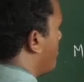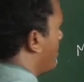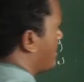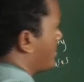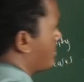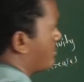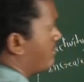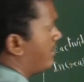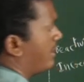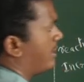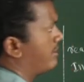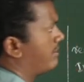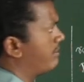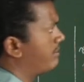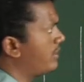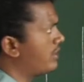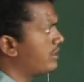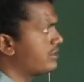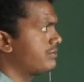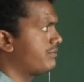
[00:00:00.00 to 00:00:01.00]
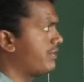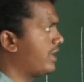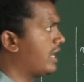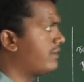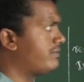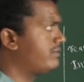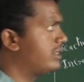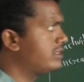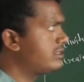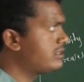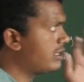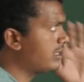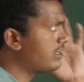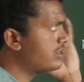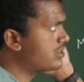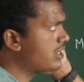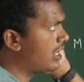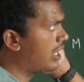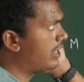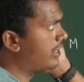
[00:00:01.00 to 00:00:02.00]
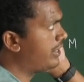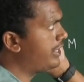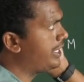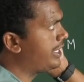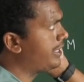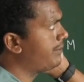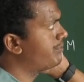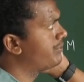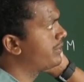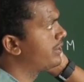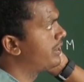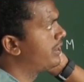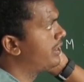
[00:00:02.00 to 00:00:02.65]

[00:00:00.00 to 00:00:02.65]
plus 1, because we have discussed already,